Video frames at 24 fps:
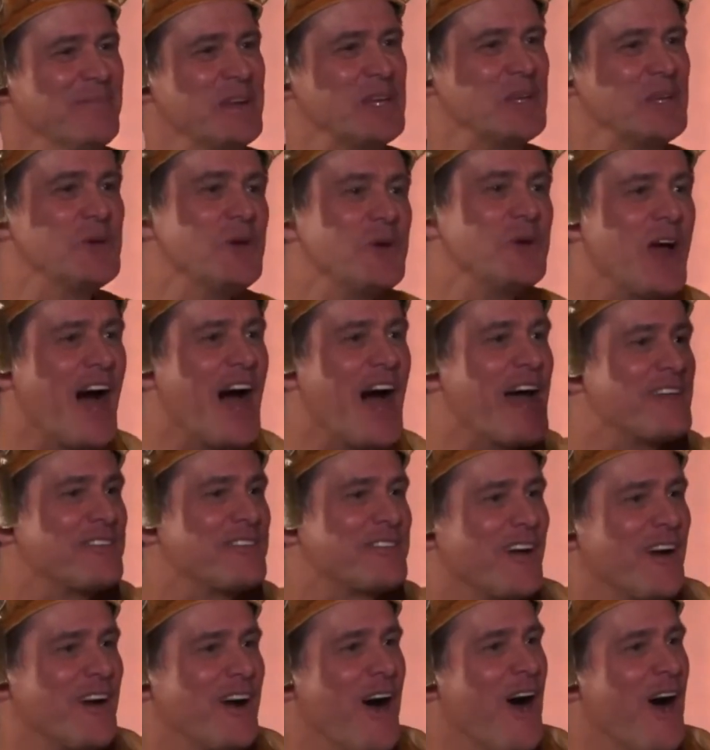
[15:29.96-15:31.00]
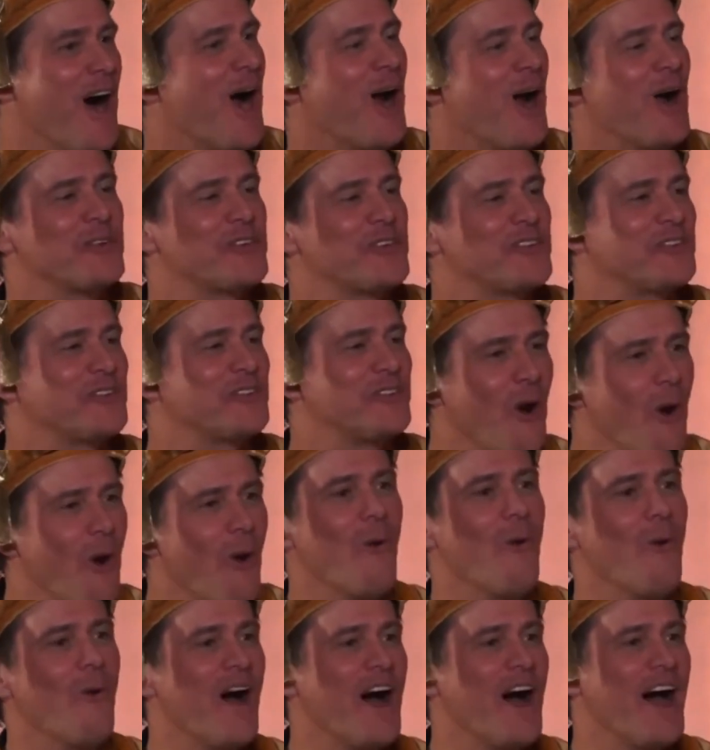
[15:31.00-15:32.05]
But you guys are
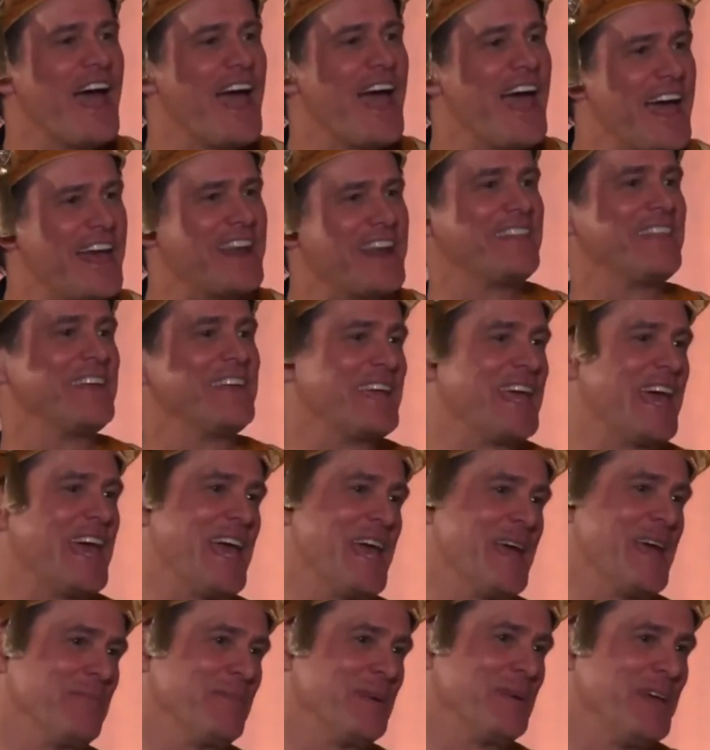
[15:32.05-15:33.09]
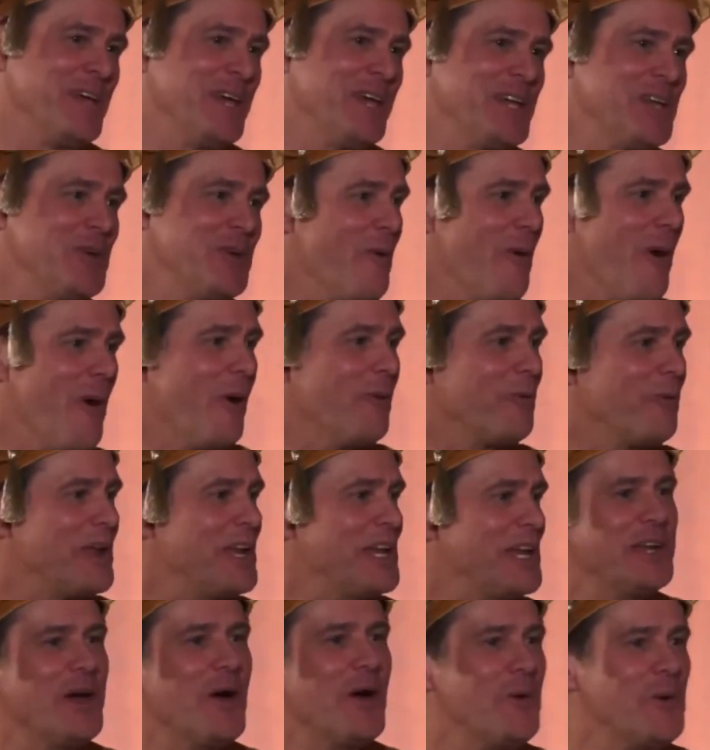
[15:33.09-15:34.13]
so ahead of the game. You
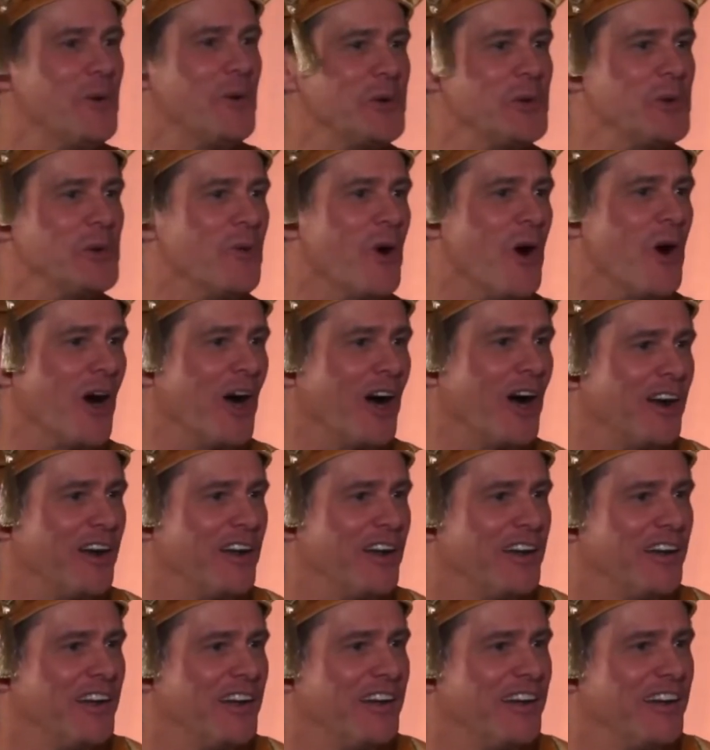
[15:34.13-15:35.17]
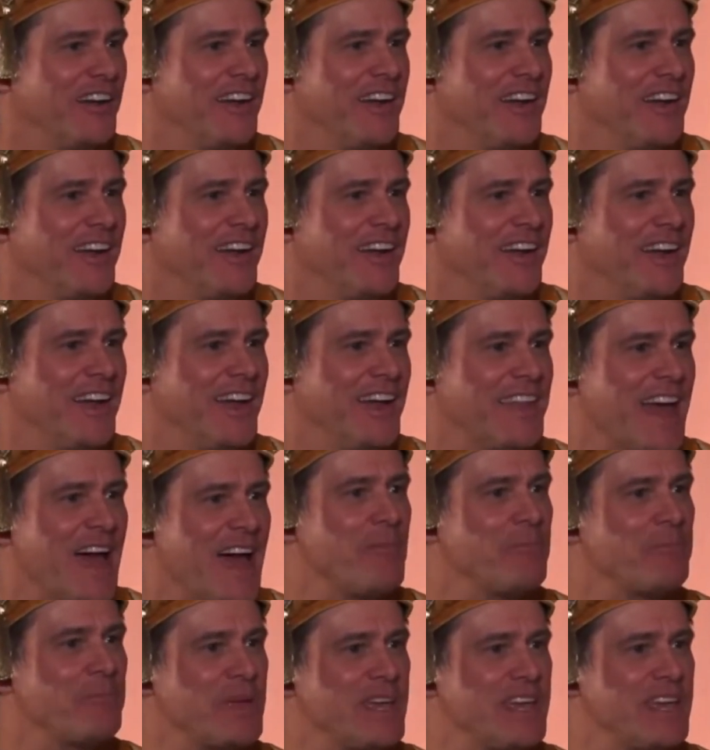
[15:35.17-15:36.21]
already know who you are. And
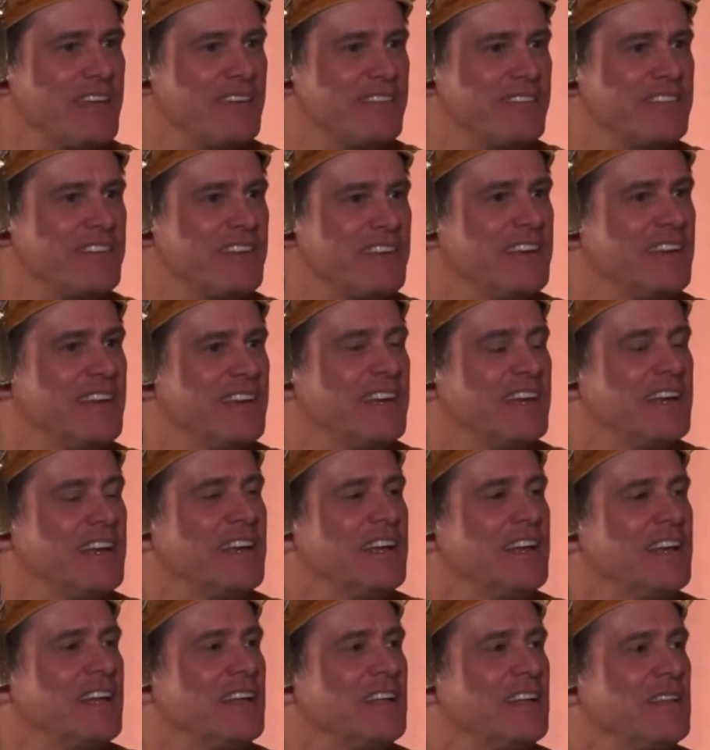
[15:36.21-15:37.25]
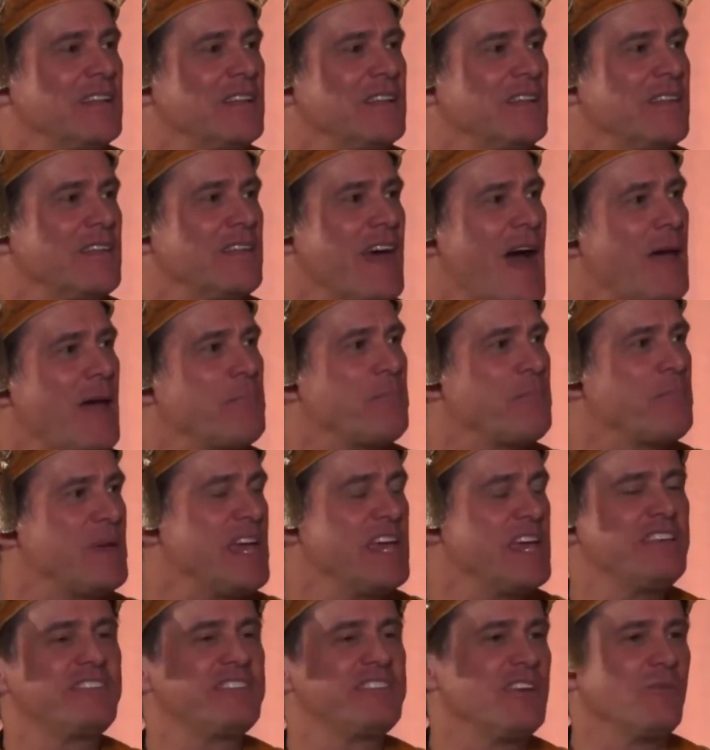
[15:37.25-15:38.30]
that peace
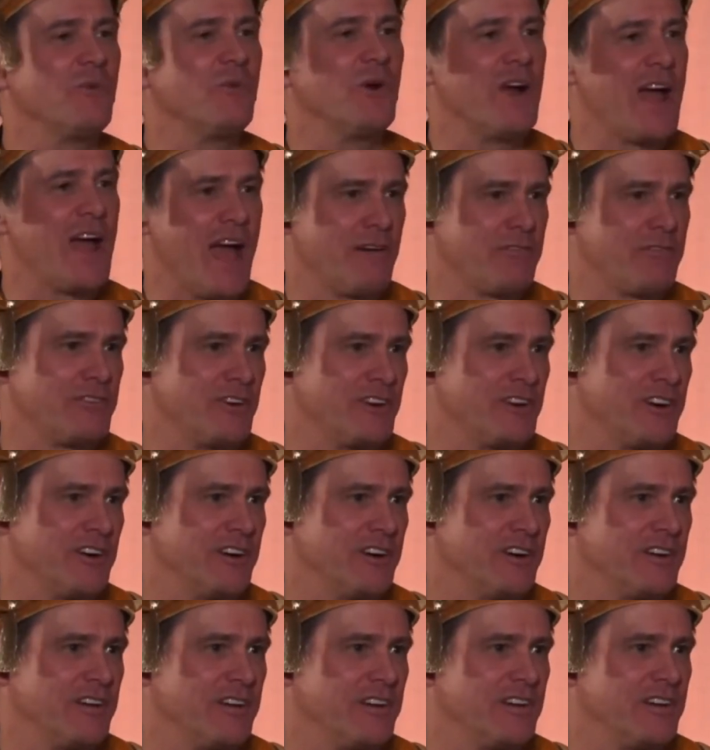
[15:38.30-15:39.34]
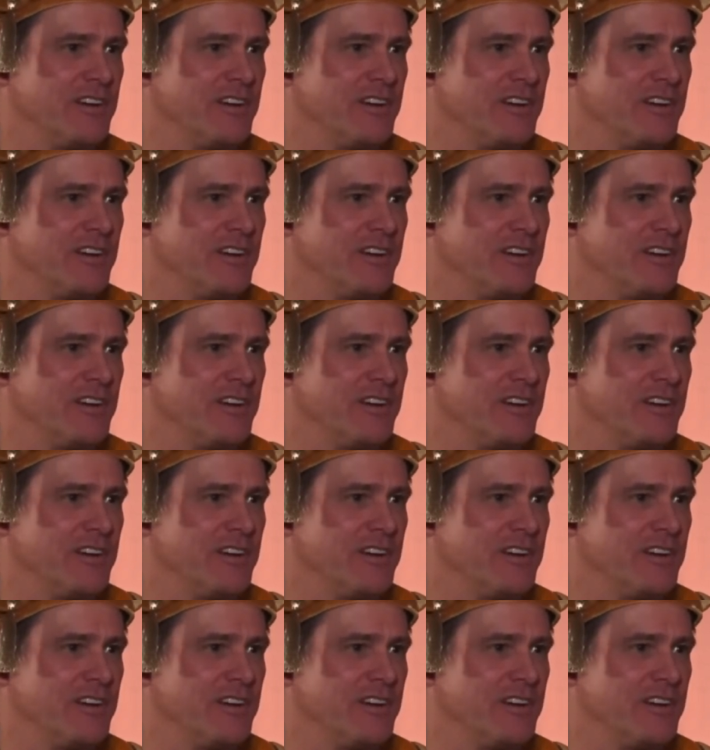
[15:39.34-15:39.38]
that we're after